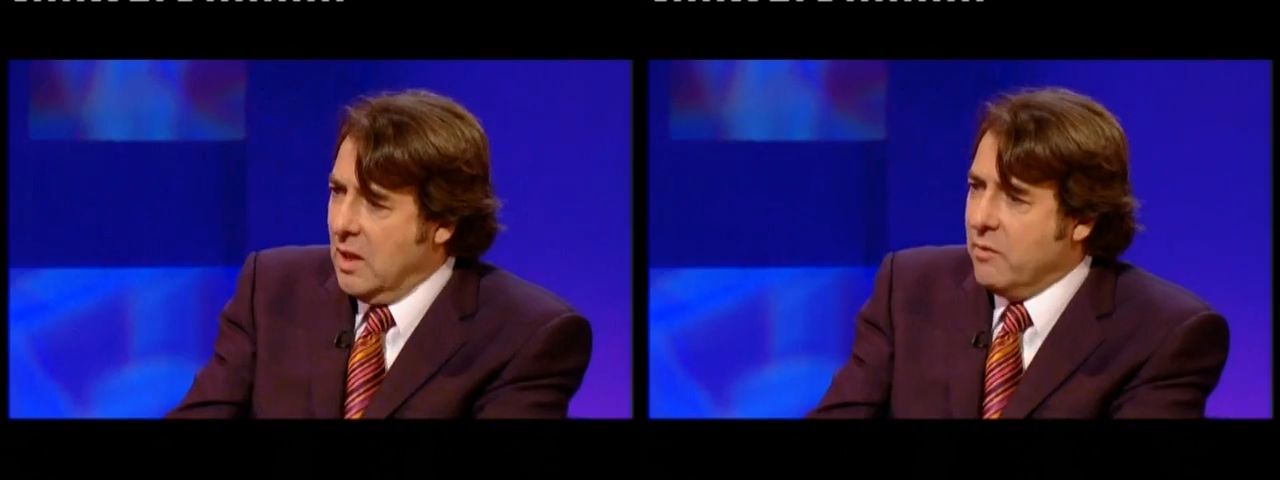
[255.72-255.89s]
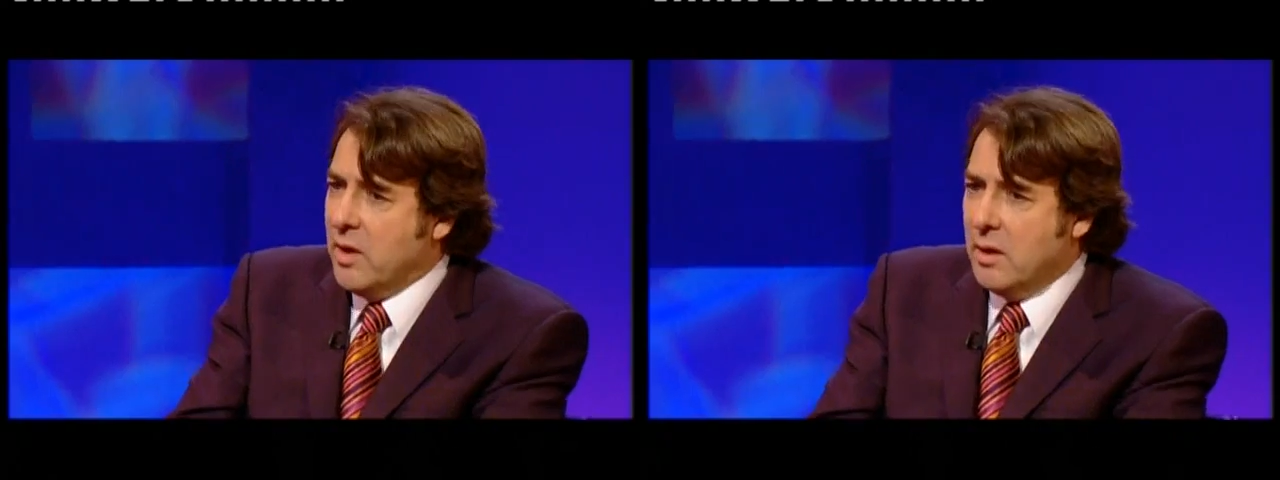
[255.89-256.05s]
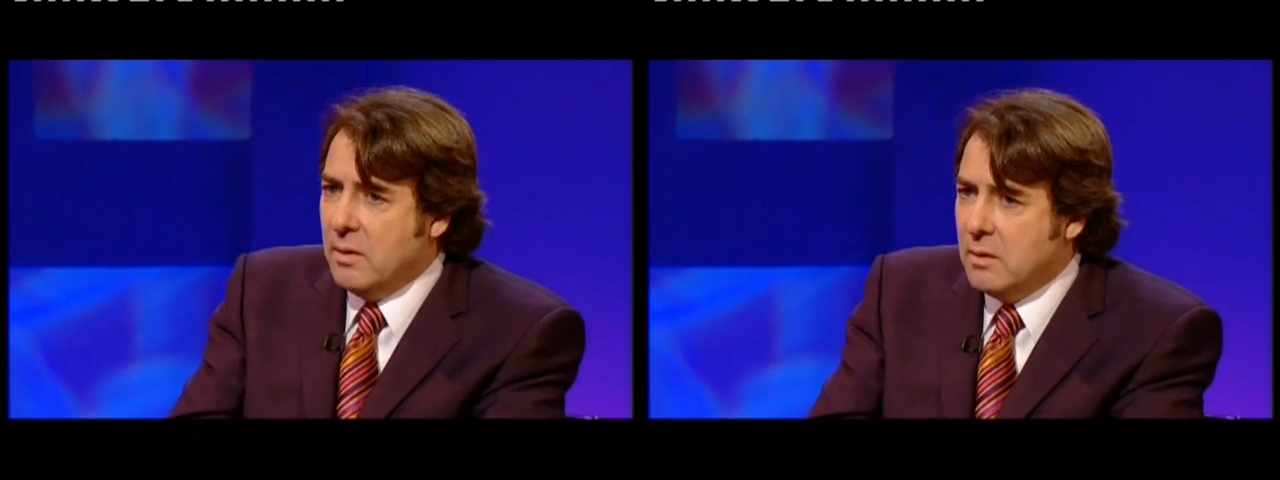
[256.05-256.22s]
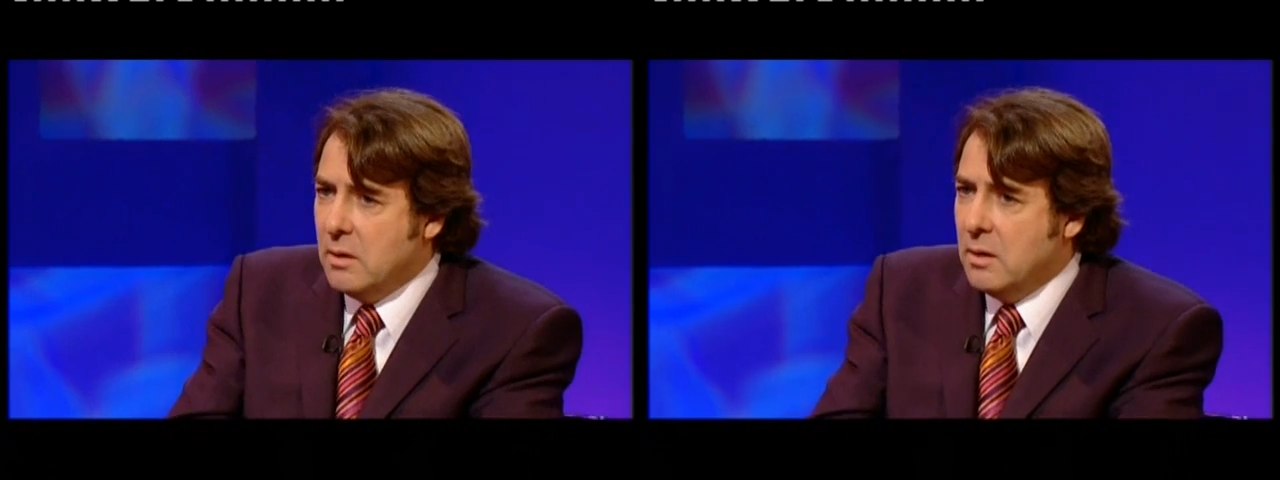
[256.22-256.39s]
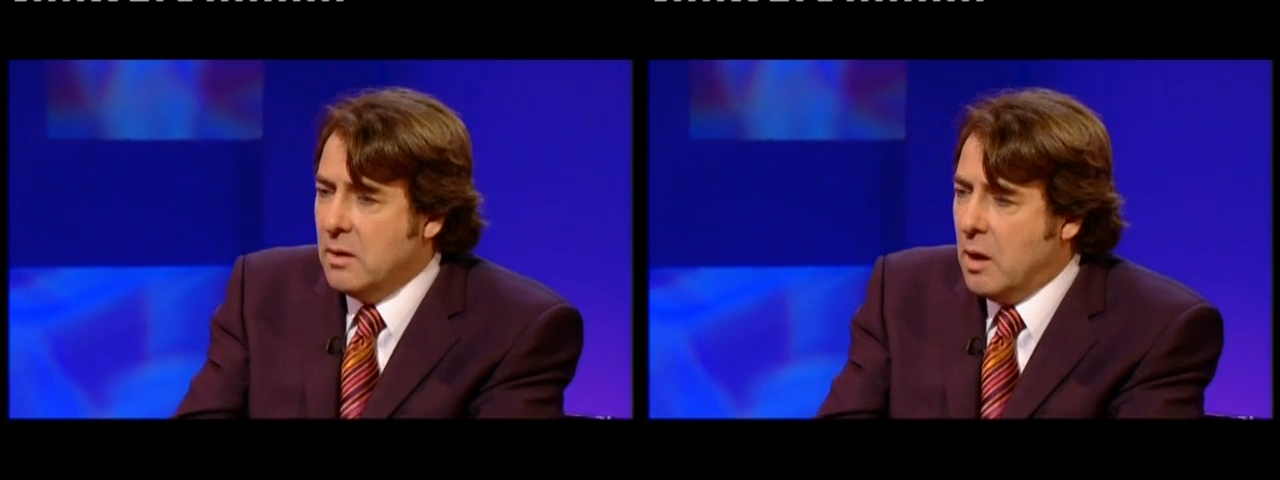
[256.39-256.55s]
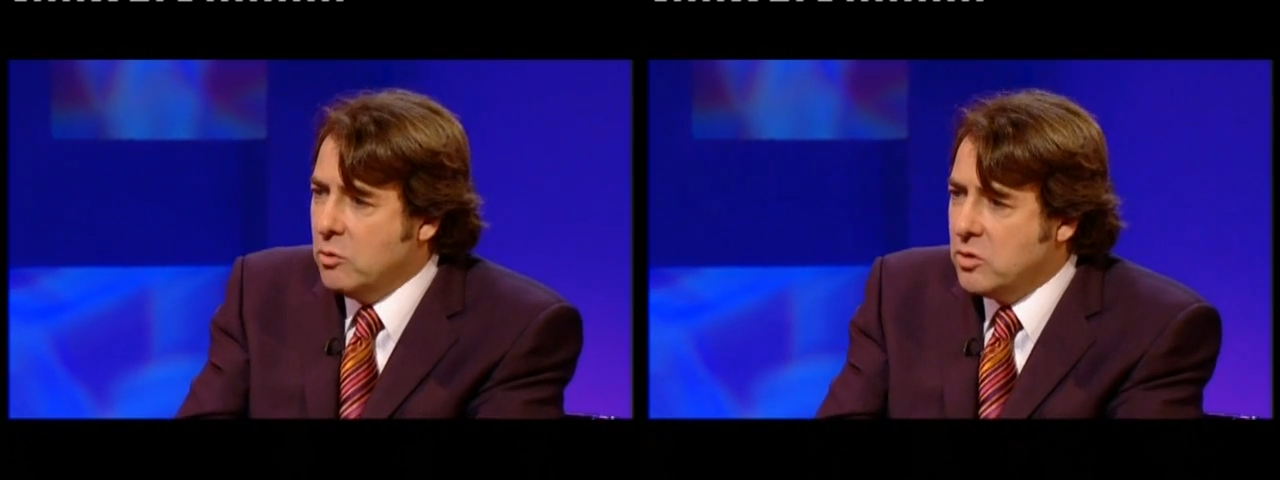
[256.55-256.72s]
giving
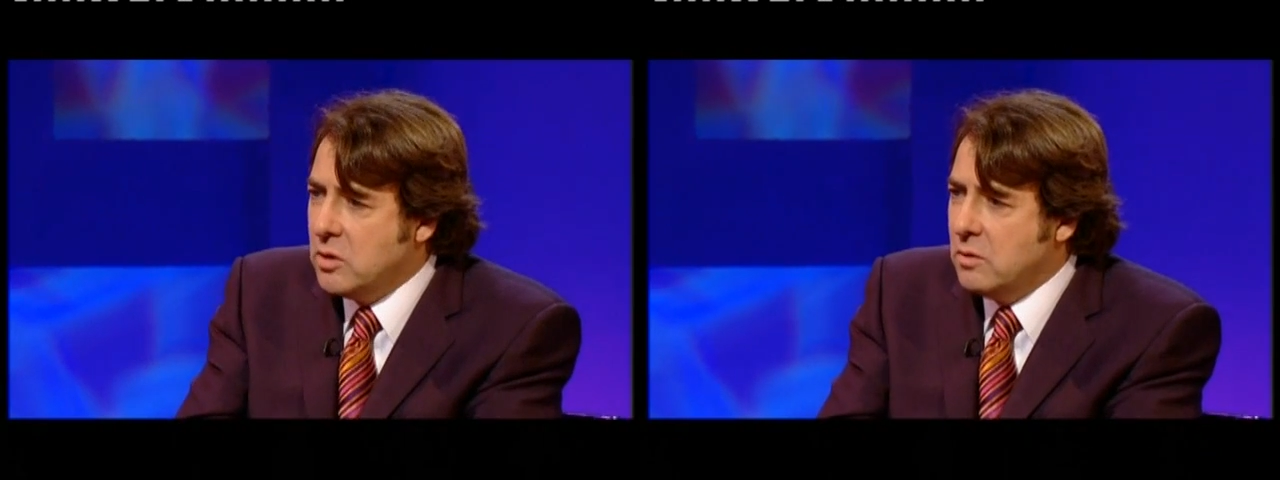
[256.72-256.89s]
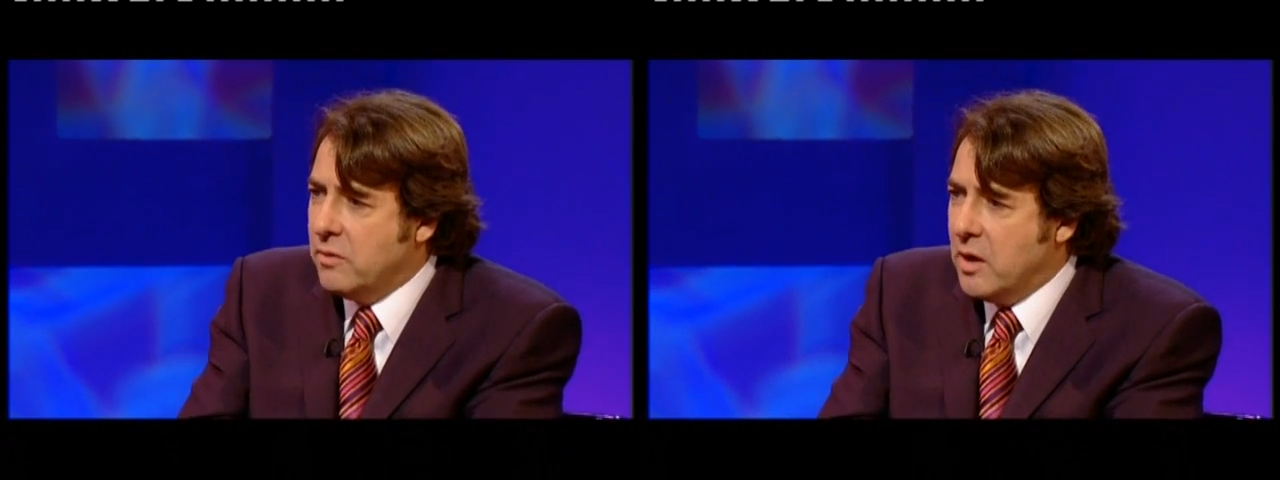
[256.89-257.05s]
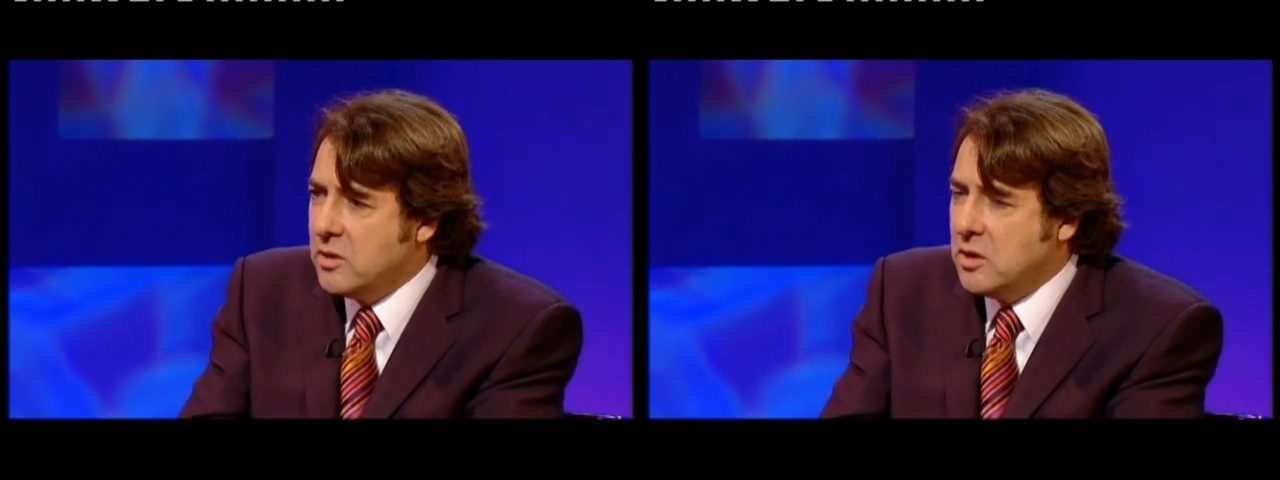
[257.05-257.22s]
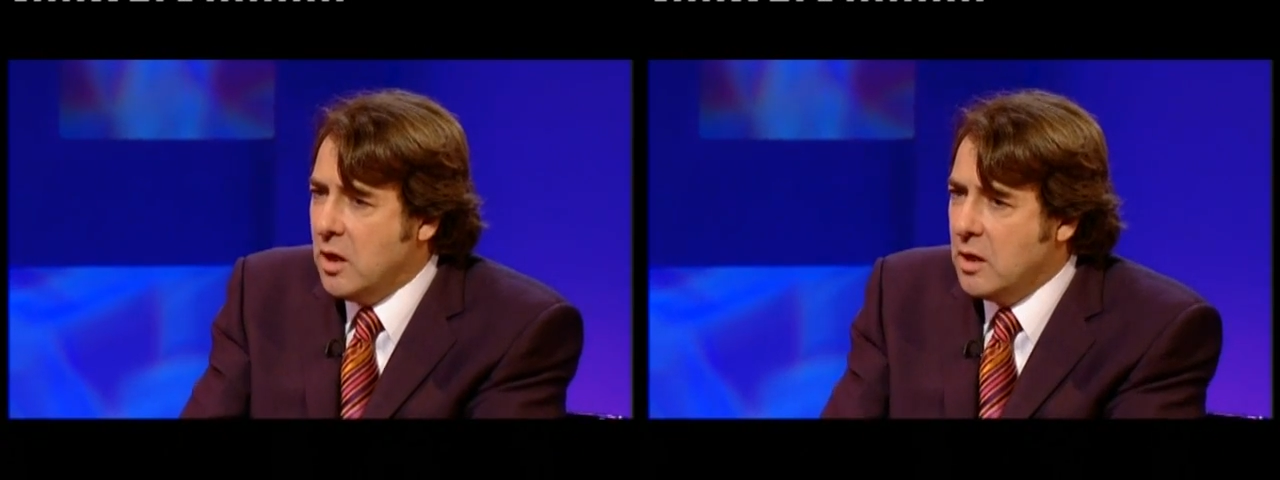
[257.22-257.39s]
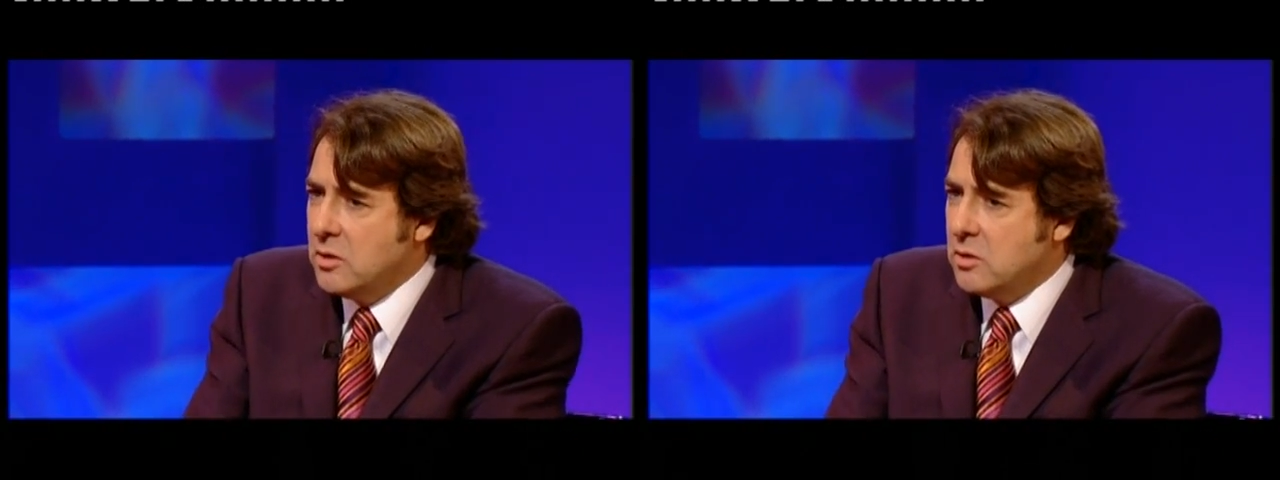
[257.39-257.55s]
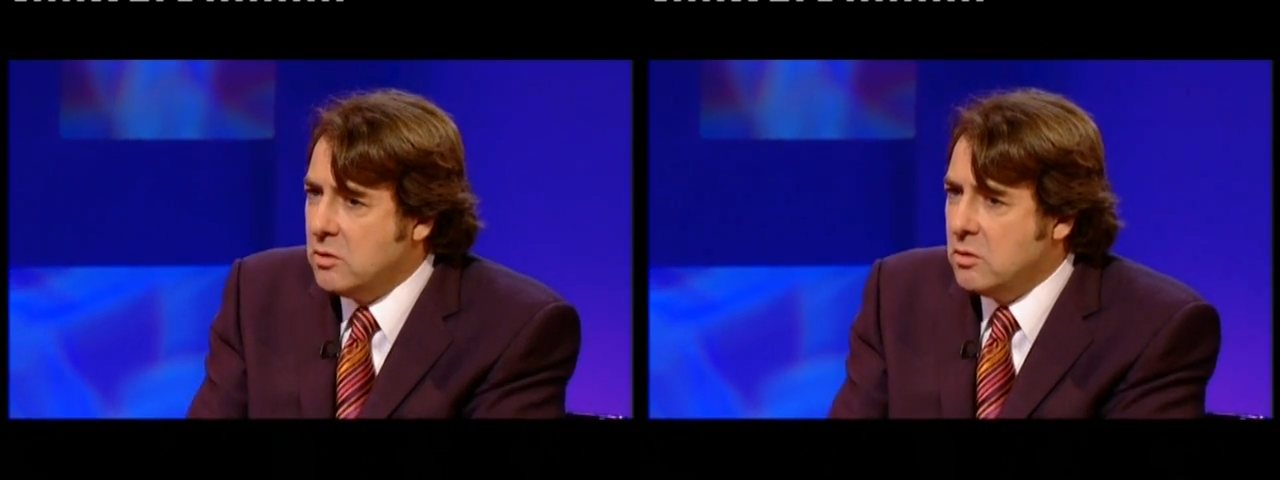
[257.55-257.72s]
notes and advice and
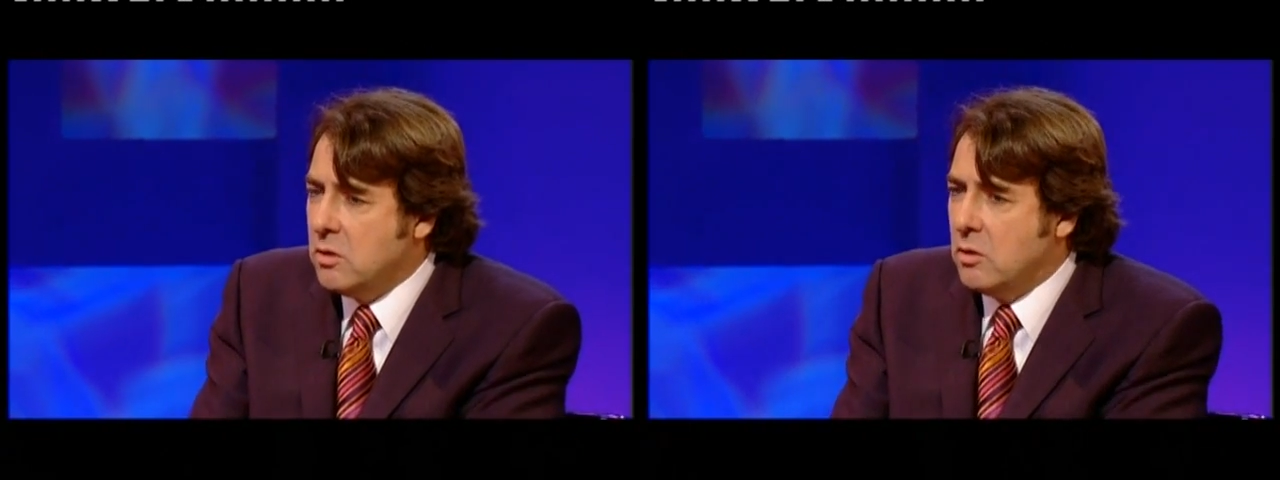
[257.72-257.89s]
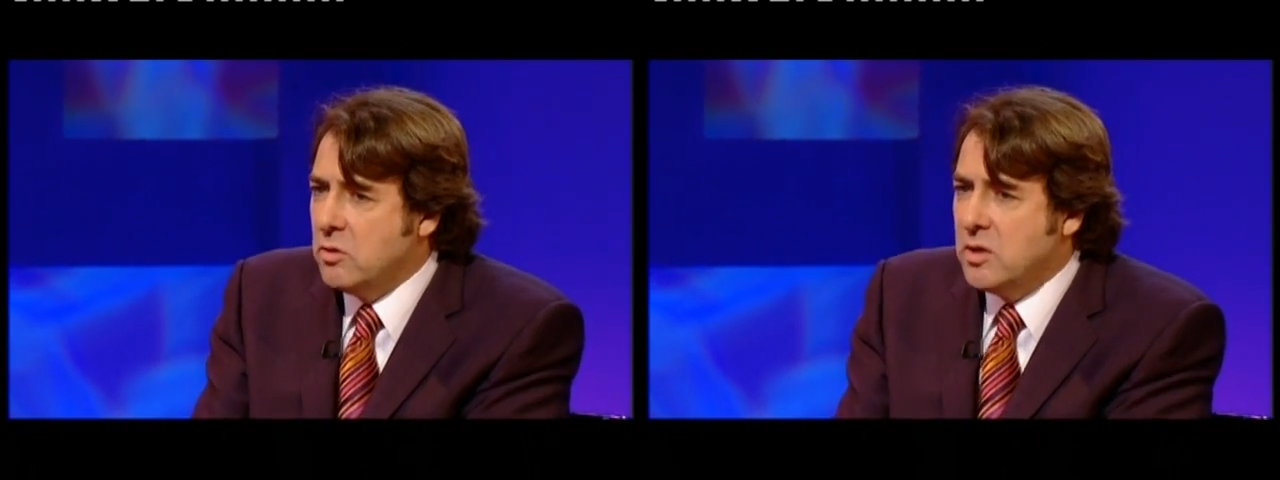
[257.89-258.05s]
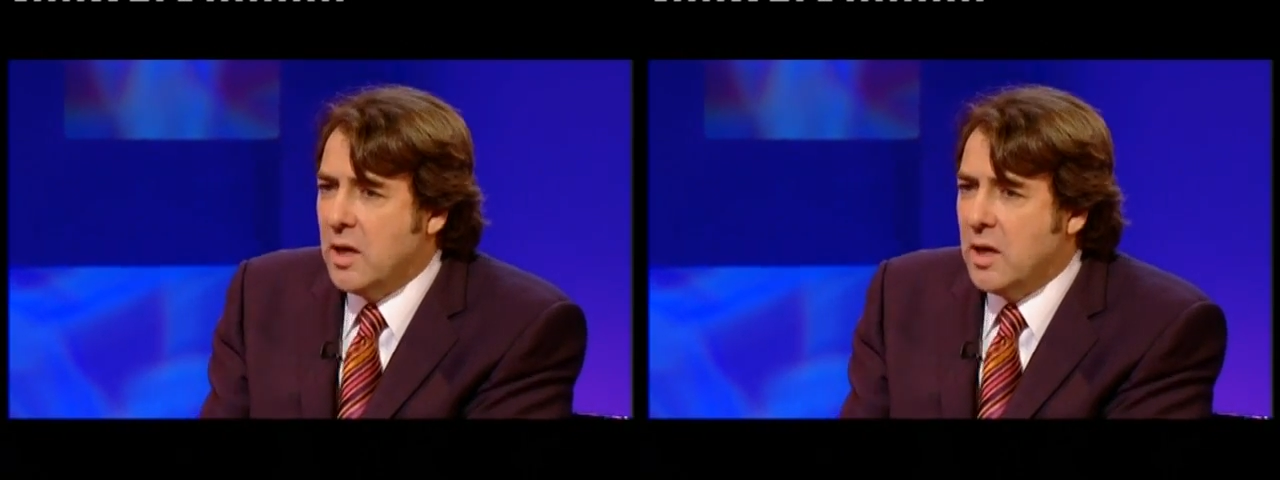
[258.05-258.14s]
guidance on